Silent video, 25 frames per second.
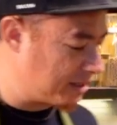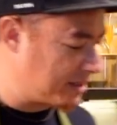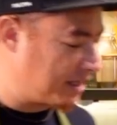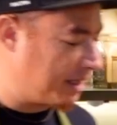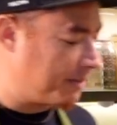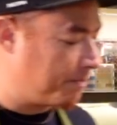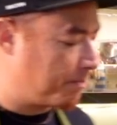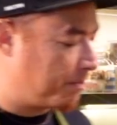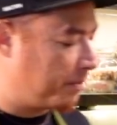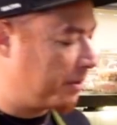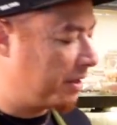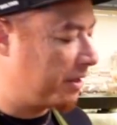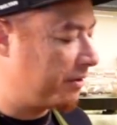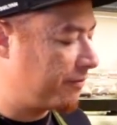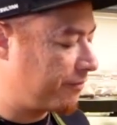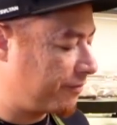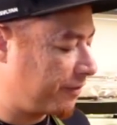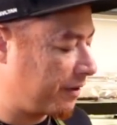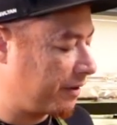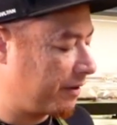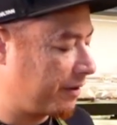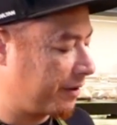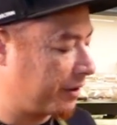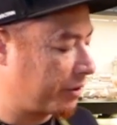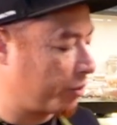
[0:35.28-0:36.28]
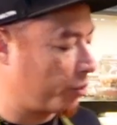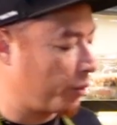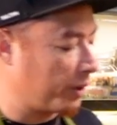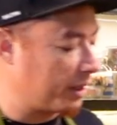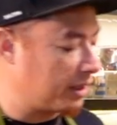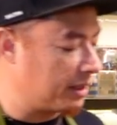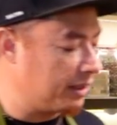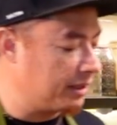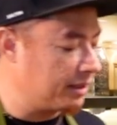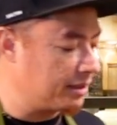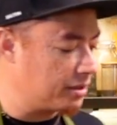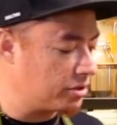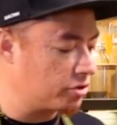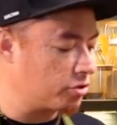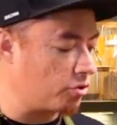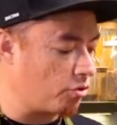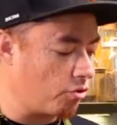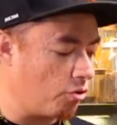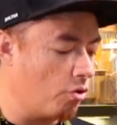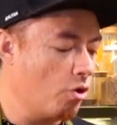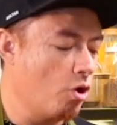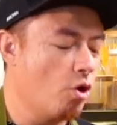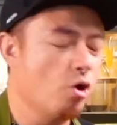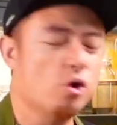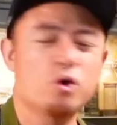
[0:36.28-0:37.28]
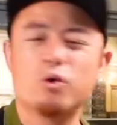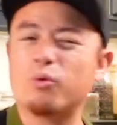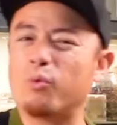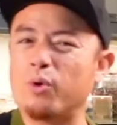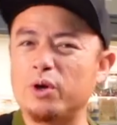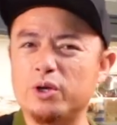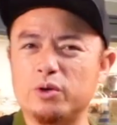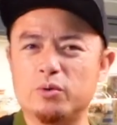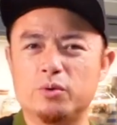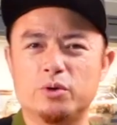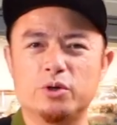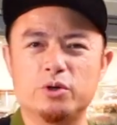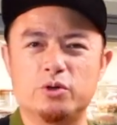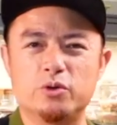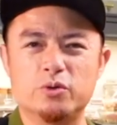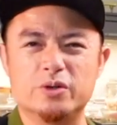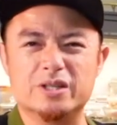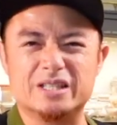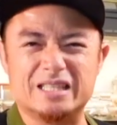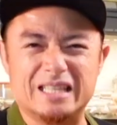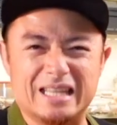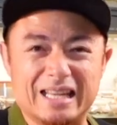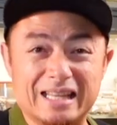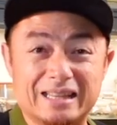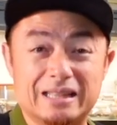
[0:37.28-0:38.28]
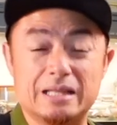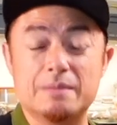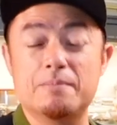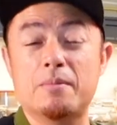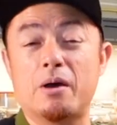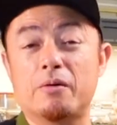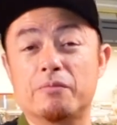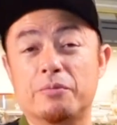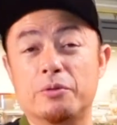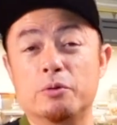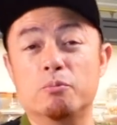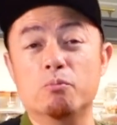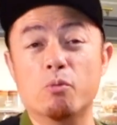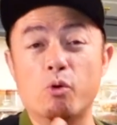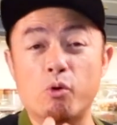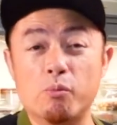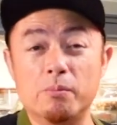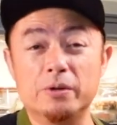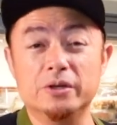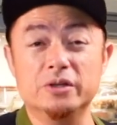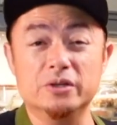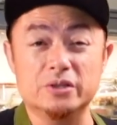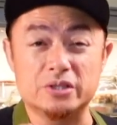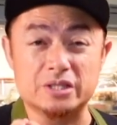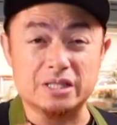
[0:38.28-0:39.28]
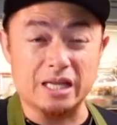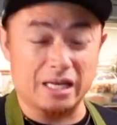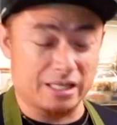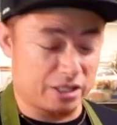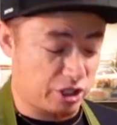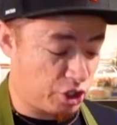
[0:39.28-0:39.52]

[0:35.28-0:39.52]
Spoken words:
they burn very quickly, so what you want to do is get them out the moment you start